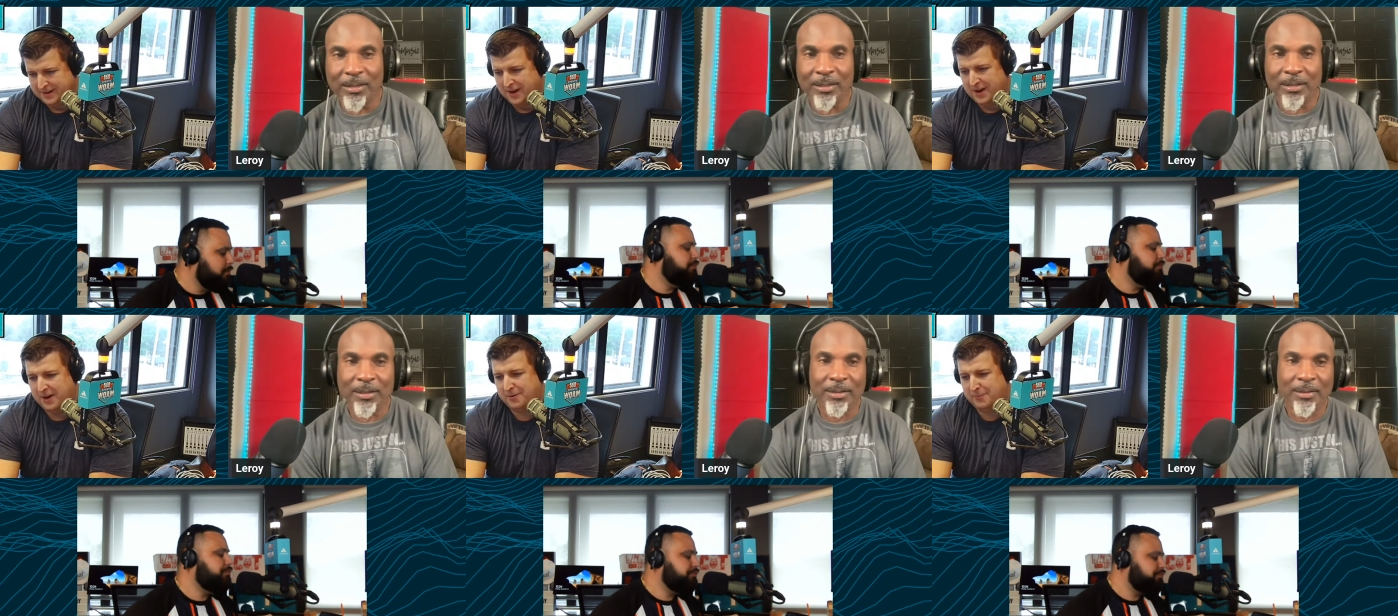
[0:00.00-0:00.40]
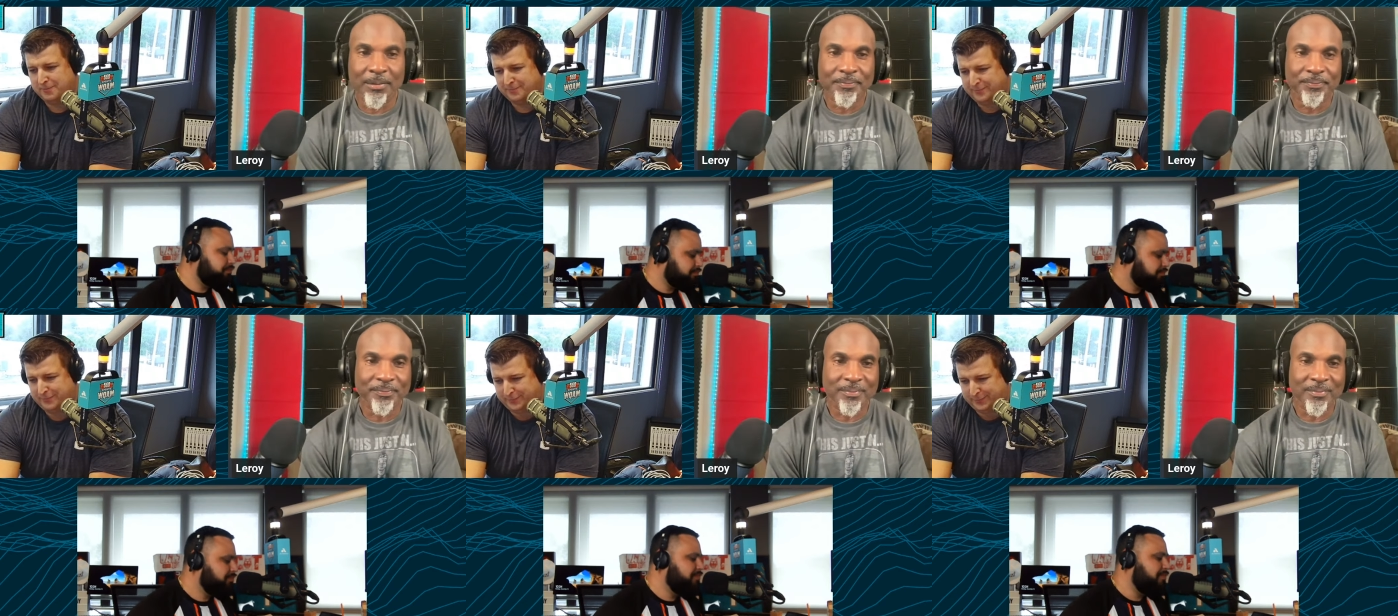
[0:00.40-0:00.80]
Speaker 1: Oh.
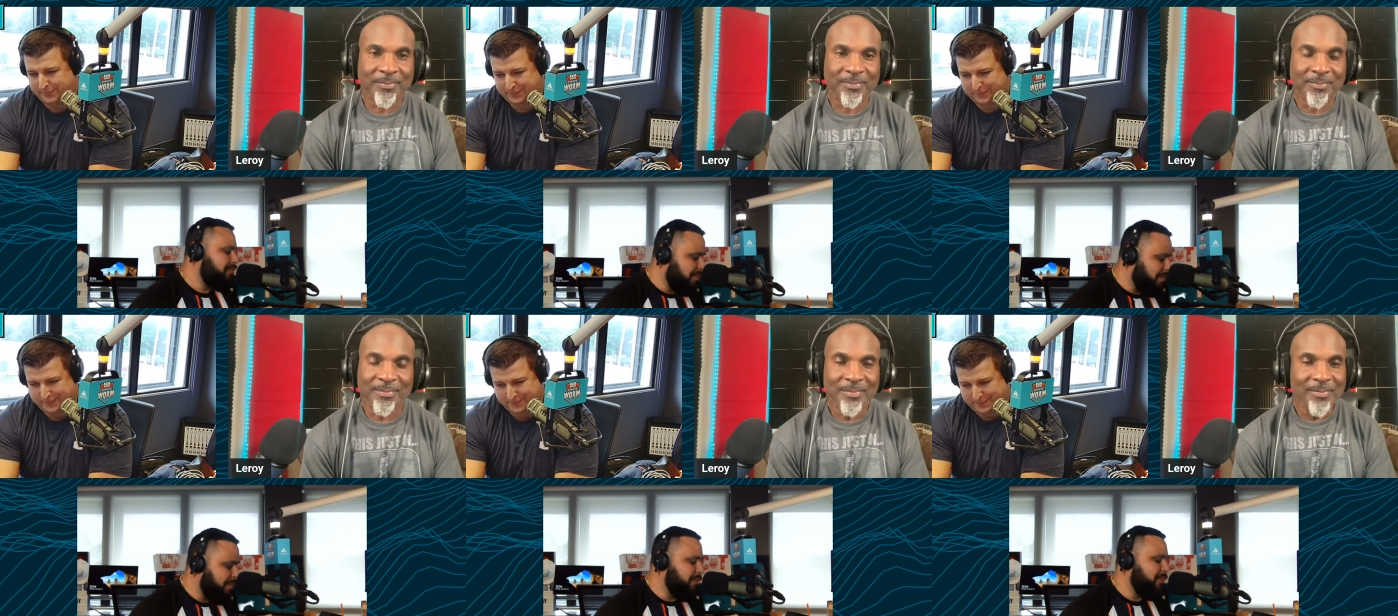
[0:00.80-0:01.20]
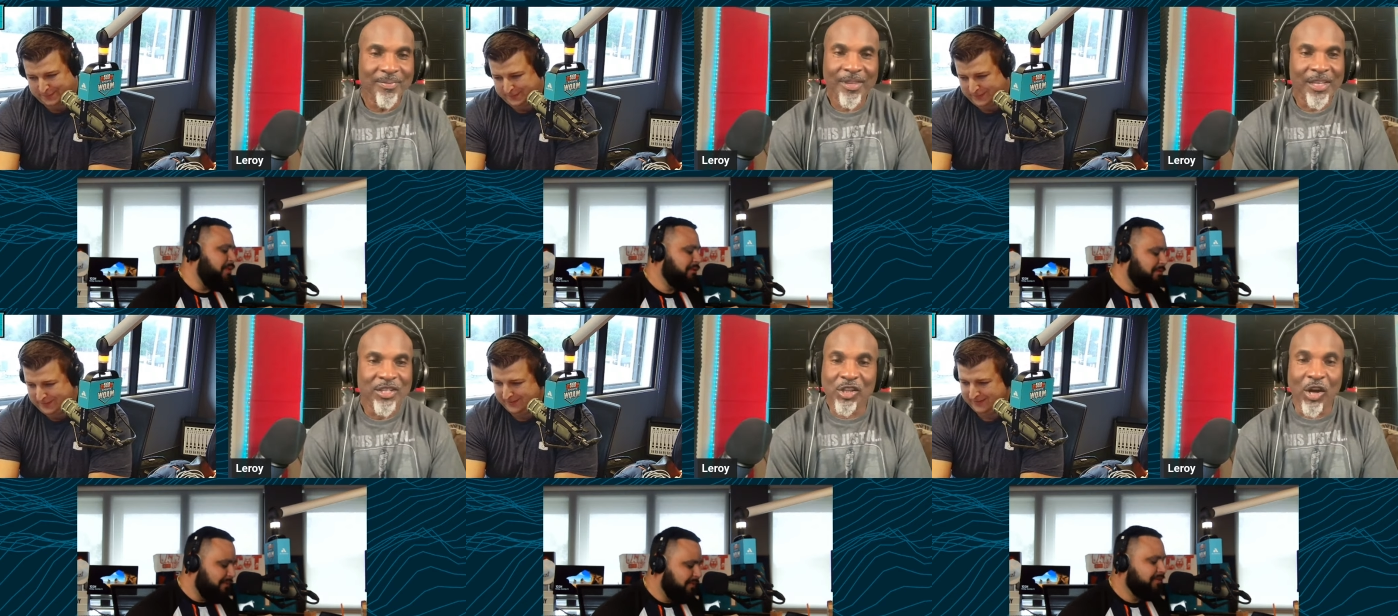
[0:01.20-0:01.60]

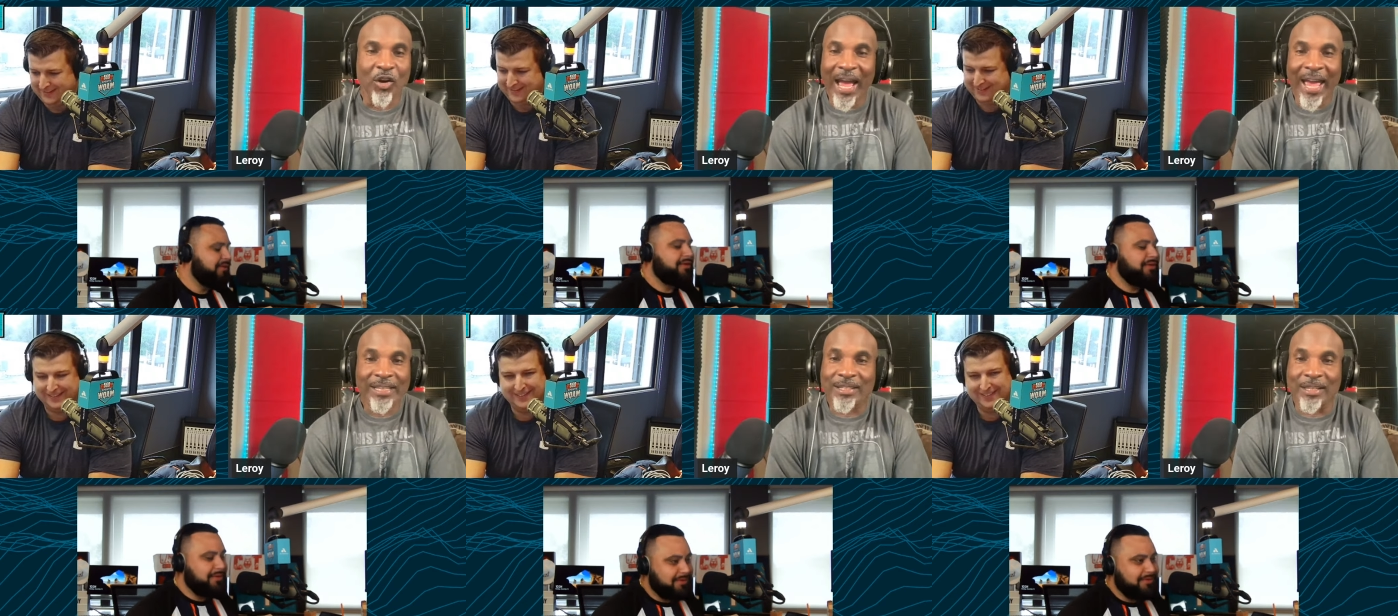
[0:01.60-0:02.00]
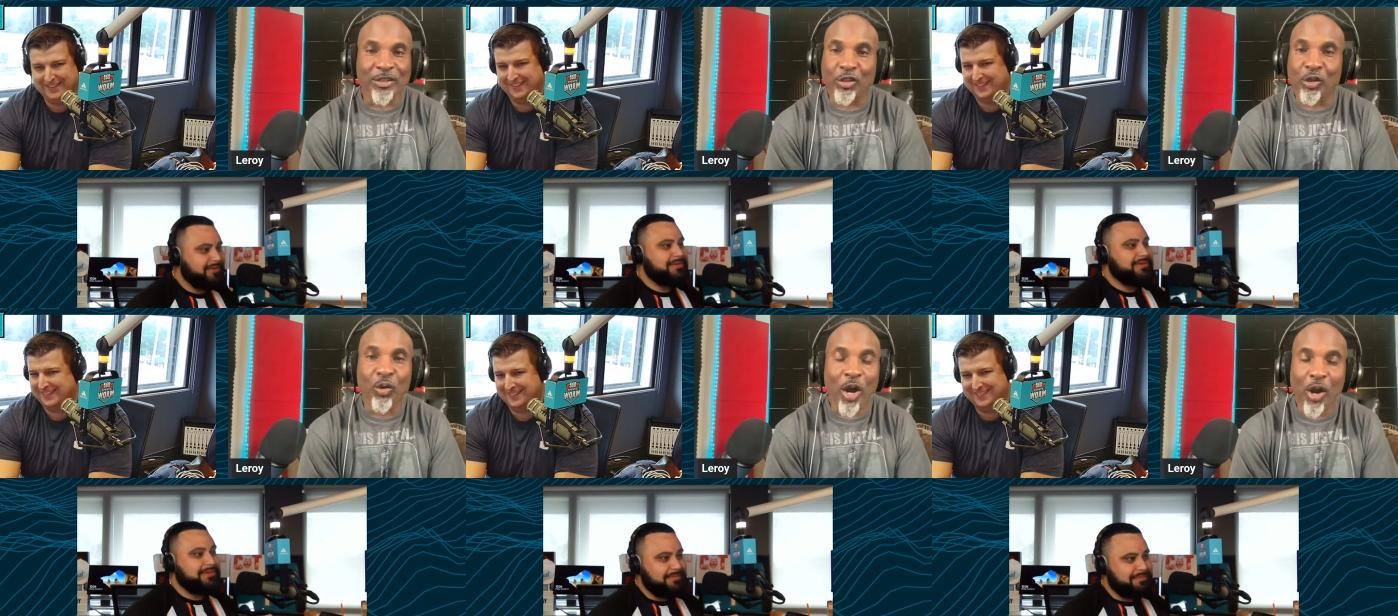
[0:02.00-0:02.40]
So I had to do a